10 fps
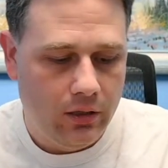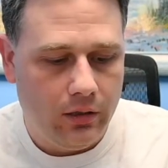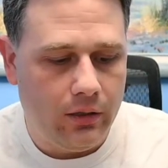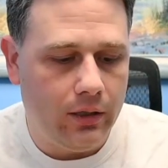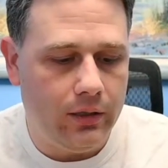
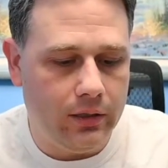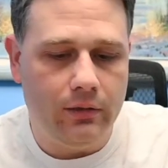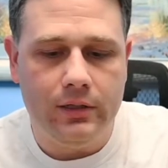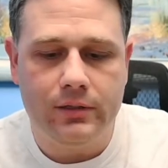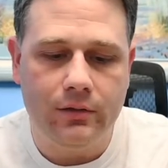All right, now
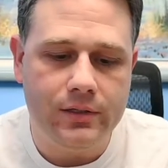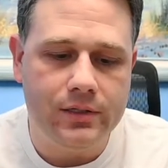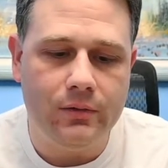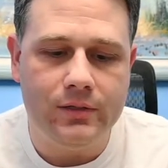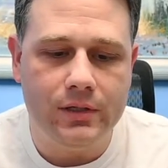let's go ahead and
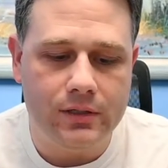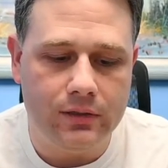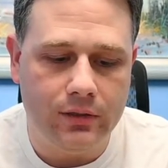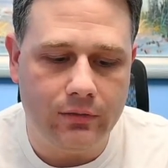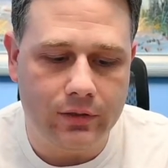see what's in this
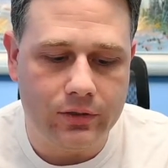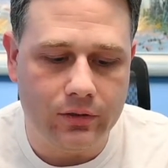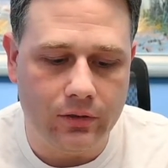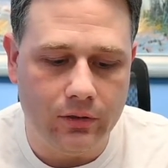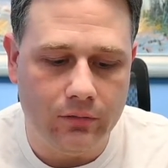
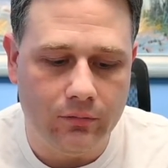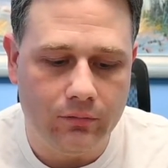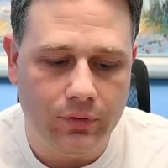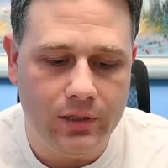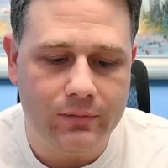literature.
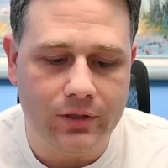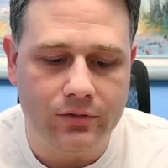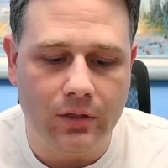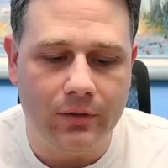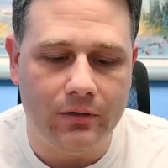Please make
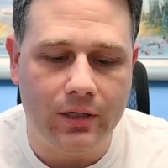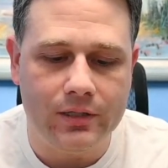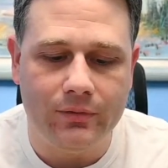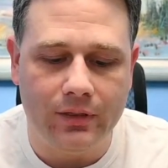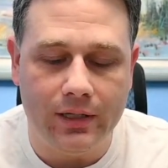sure to update your headset
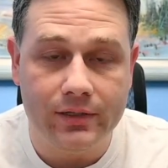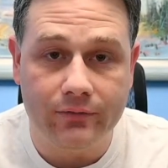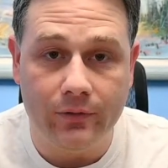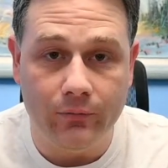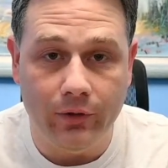with the latest
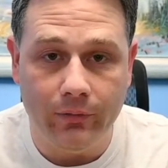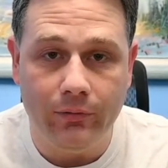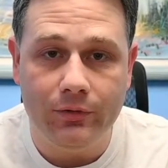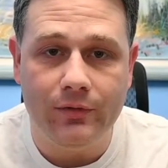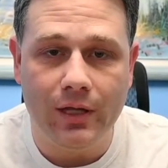firmware. We
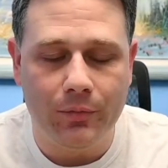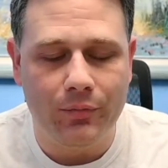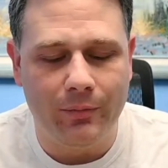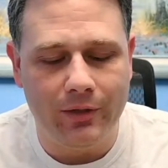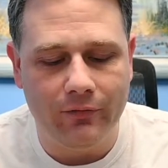will do that, but
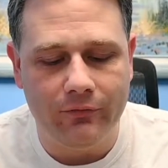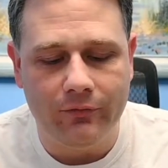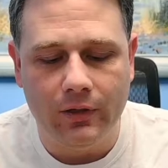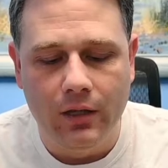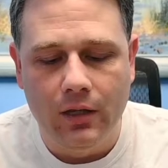probably off
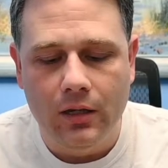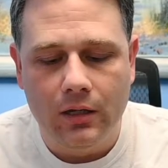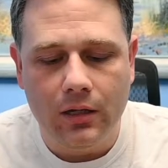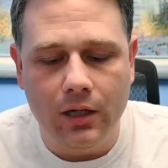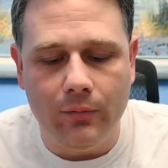
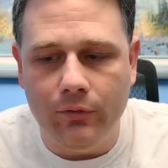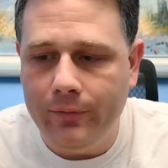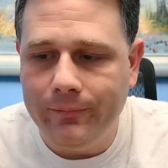camera.